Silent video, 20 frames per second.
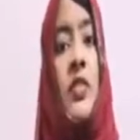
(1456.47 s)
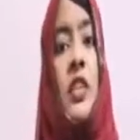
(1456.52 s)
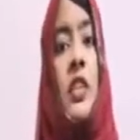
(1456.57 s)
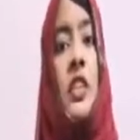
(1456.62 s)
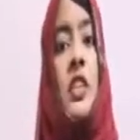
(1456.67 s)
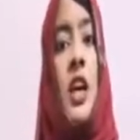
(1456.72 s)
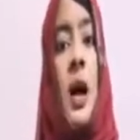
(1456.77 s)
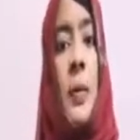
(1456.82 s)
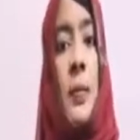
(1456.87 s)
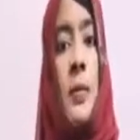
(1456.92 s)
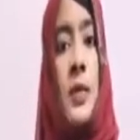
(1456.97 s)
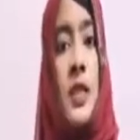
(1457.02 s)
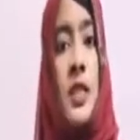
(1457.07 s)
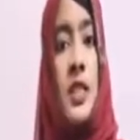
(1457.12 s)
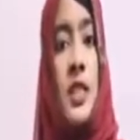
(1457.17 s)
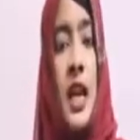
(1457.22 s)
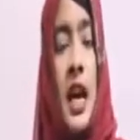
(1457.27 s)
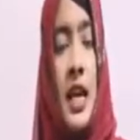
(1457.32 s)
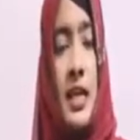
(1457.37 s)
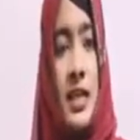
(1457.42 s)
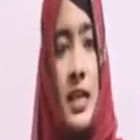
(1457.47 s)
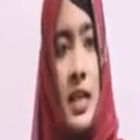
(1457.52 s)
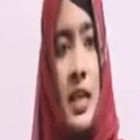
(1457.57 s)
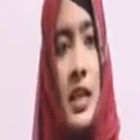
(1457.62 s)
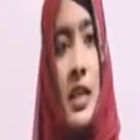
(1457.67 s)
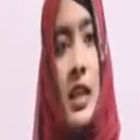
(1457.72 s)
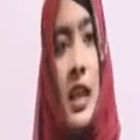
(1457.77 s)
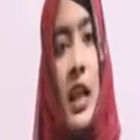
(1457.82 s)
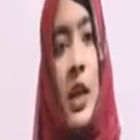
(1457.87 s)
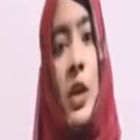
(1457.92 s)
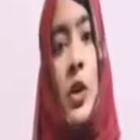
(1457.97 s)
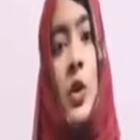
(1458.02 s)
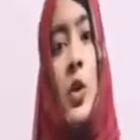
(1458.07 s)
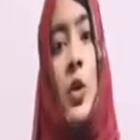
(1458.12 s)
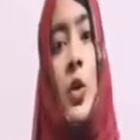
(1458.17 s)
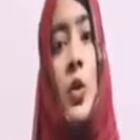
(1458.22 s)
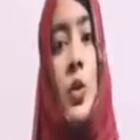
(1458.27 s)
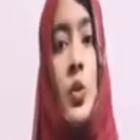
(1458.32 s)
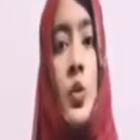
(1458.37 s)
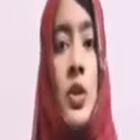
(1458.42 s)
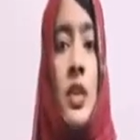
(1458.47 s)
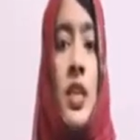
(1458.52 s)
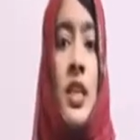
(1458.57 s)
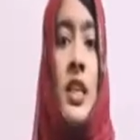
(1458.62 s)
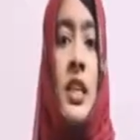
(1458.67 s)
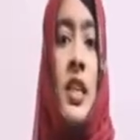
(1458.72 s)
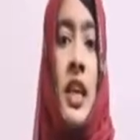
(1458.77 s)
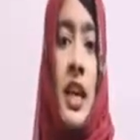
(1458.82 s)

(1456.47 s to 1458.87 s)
it appears as a radiolucent